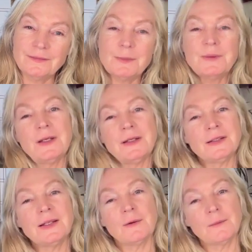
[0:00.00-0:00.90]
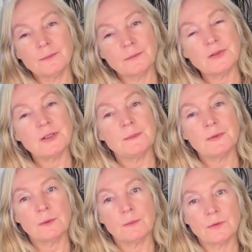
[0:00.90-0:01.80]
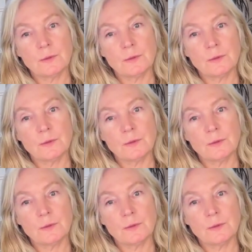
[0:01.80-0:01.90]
depending on how deep the